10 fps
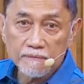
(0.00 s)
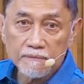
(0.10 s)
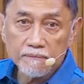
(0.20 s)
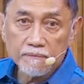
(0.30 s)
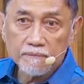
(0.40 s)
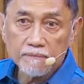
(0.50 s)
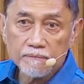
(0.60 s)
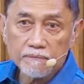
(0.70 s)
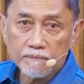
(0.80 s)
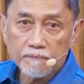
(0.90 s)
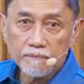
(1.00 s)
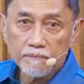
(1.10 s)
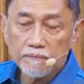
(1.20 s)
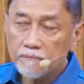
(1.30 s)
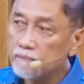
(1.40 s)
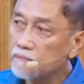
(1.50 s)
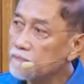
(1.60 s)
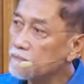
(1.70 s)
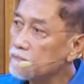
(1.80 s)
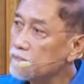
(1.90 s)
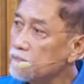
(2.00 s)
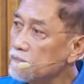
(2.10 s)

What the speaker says: Nobody speaks.